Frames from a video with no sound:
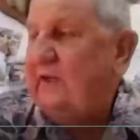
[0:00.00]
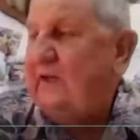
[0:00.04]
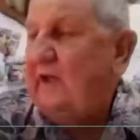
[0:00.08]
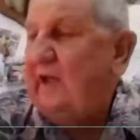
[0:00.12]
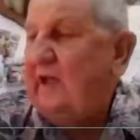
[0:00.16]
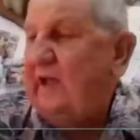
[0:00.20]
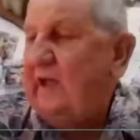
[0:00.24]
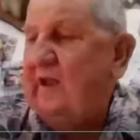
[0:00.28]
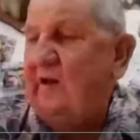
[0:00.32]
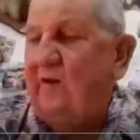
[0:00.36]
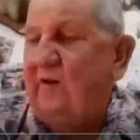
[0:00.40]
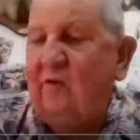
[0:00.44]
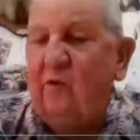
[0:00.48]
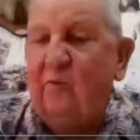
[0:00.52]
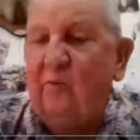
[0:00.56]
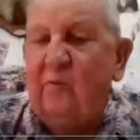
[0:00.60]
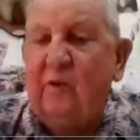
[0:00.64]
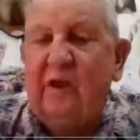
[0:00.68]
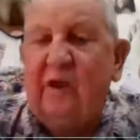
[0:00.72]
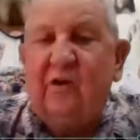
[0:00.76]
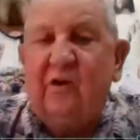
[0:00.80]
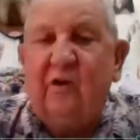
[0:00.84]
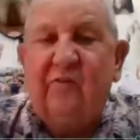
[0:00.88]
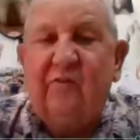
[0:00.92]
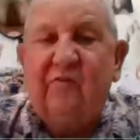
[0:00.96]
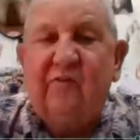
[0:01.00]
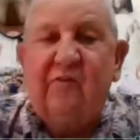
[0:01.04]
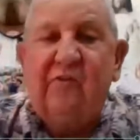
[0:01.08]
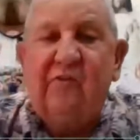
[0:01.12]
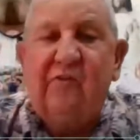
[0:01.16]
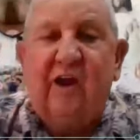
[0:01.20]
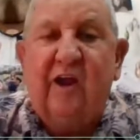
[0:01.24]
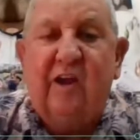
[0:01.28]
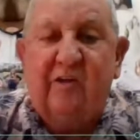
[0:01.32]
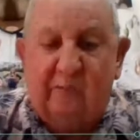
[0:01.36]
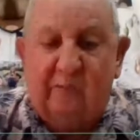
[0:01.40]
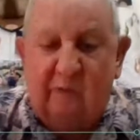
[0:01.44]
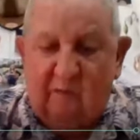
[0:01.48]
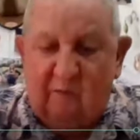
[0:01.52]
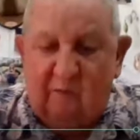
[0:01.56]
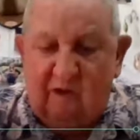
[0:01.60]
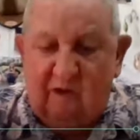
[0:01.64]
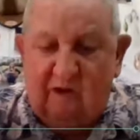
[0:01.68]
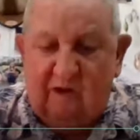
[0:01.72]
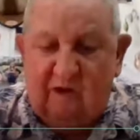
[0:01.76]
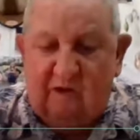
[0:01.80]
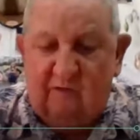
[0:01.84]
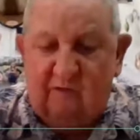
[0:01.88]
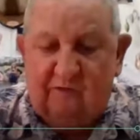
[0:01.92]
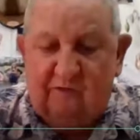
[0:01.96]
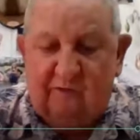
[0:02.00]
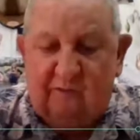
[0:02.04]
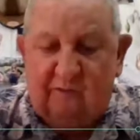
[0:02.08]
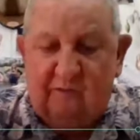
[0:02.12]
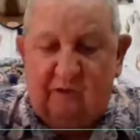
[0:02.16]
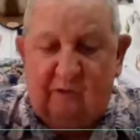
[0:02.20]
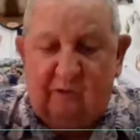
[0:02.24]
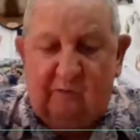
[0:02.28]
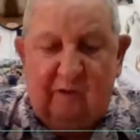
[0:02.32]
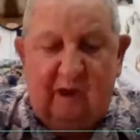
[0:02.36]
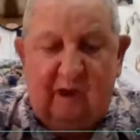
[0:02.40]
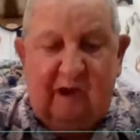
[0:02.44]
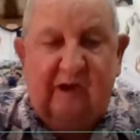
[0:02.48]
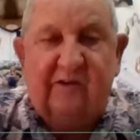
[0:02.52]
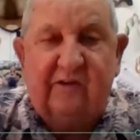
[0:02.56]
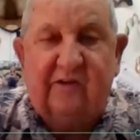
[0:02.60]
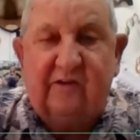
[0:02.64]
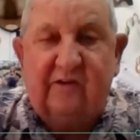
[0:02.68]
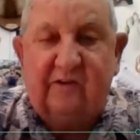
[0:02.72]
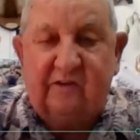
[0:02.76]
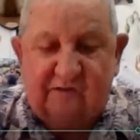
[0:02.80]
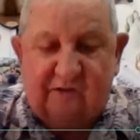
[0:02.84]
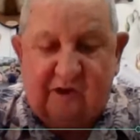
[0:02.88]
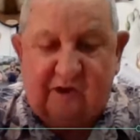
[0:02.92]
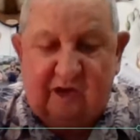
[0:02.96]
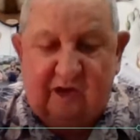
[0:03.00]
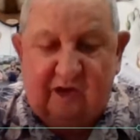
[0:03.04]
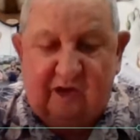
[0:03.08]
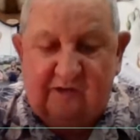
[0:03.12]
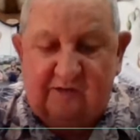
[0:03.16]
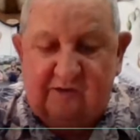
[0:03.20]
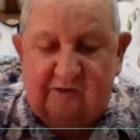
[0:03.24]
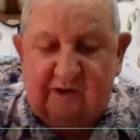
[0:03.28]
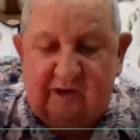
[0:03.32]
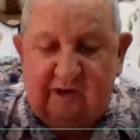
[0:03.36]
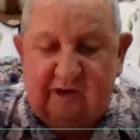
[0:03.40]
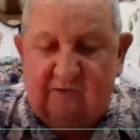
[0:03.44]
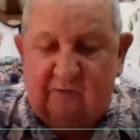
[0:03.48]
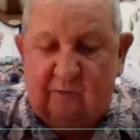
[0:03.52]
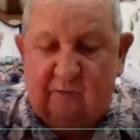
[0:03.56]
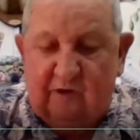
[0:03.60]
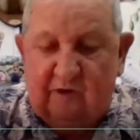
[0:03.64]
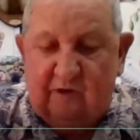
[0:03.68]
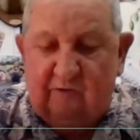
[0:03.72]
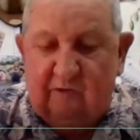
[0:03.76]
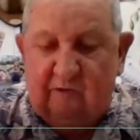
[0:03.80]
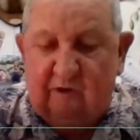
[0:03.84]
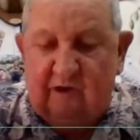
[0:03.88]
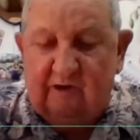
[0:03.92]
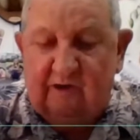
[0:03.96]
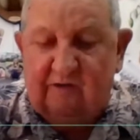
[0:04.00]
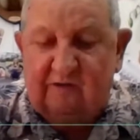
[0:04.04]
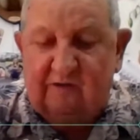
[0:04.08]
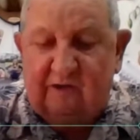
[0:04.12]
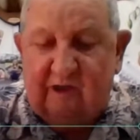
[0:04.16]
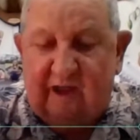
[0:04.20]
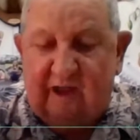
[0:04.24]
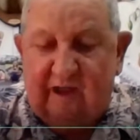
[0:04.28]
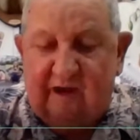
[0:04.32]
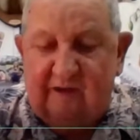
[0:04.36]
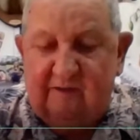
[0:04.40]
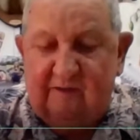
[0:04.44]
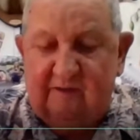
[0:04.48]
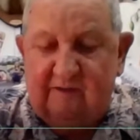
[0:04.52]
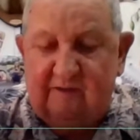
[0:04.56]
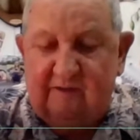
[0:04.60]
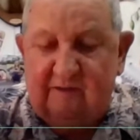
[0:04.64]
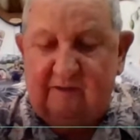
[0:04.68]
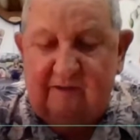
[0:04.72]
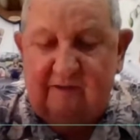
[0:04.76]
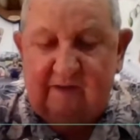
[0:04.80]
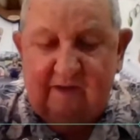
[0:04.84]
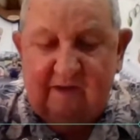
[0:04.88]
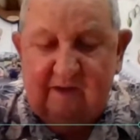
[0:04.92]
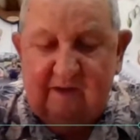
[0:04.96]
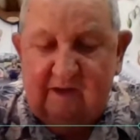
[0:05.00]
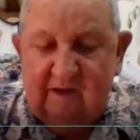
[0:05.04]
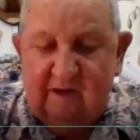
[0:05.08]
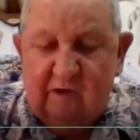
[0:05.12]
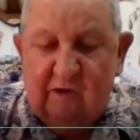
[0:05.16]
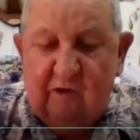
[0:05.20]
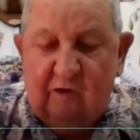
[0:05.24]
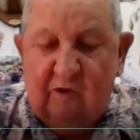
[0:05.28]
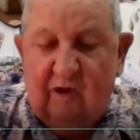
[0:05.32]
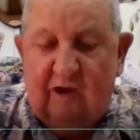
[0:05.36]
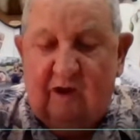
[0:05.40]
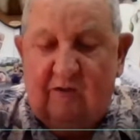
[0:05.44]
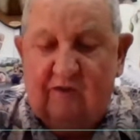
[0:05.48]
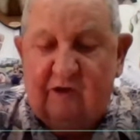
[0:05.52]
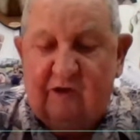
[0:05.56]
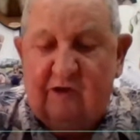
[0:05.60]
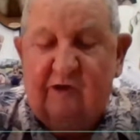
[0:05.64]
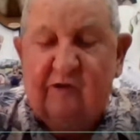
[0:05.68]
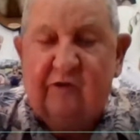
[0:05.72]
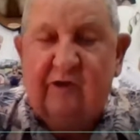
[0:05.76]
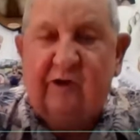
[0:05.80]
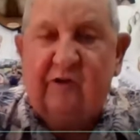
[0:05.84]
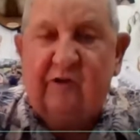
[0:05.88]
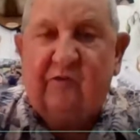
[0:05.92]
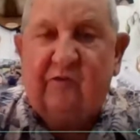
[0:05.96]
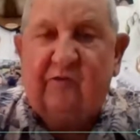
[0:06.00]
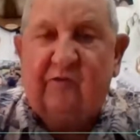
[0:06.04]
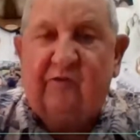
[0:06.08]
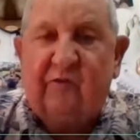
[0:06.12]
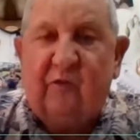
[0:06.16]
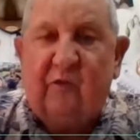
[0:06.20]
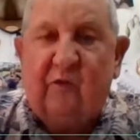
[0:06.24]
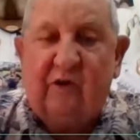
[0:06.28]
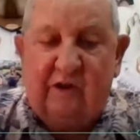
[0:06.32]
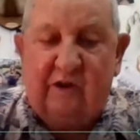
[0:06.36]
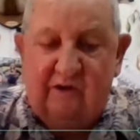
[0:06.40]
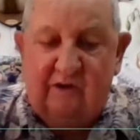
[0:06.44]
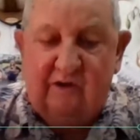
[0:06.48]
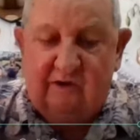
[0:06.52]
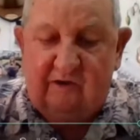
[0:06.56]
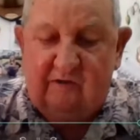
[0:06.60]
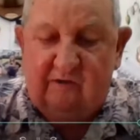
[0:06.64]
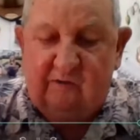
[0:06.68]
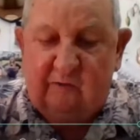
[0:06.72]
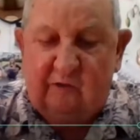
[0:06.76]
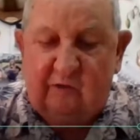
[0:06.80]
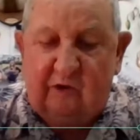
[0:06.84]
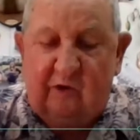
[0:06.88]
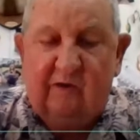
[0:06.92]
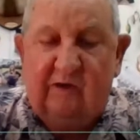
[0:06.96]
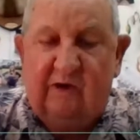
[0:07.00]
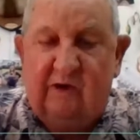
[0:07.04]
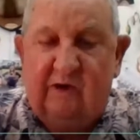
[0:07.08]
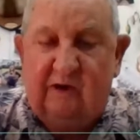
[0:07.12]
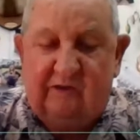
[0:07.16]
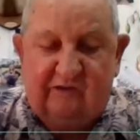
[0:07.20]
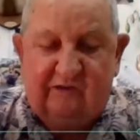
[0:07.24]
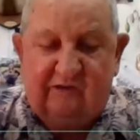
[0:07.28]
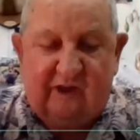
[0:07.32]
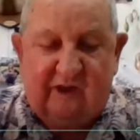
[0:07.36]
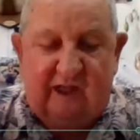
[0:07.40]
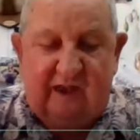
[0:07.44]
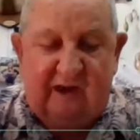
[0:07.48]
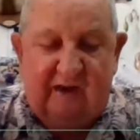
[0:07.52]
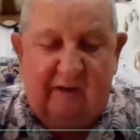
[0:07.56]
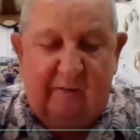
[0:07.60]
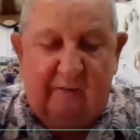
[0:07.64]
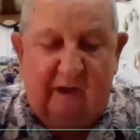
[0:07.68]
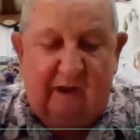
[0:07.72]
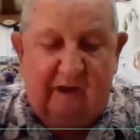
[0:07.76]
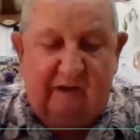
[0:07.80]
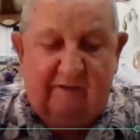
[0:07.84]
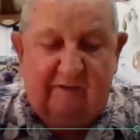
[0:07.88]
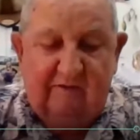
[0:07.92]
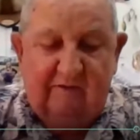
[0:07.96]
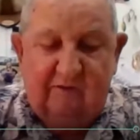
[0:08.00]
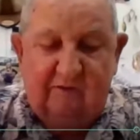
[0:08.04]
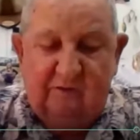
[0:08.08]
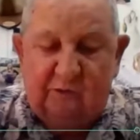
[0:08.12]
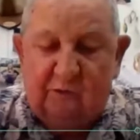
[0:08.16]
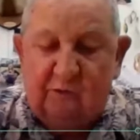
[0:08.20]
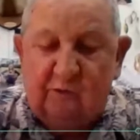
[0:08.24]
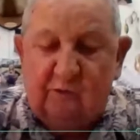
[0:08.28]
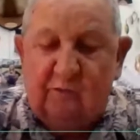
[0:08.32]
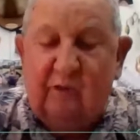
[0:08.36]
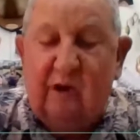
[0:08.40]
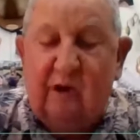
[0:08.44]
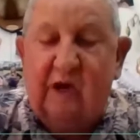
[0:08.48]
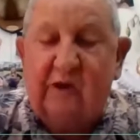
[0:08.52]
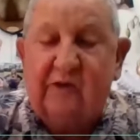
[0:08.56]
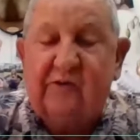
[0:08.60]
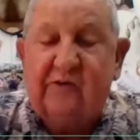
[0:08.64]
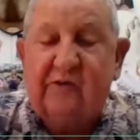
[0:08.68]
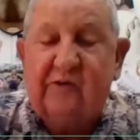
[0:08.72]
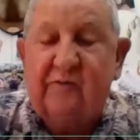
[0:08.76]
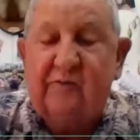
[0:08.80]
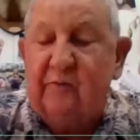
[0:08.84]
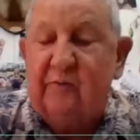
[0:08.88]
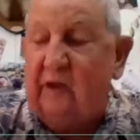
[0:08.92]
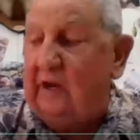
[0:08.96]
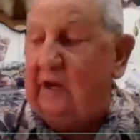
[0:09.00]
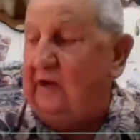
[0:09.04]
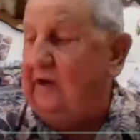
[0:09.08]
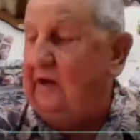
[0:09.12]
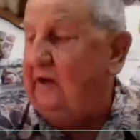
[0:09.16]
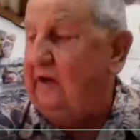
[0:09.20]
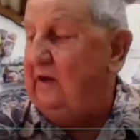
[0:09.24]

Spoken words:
I don't know. Me and Clifford and John have been working on some new baits at Stanley Jigs. We're really excited. After doing this for 40 years, we don't get excited about too much, but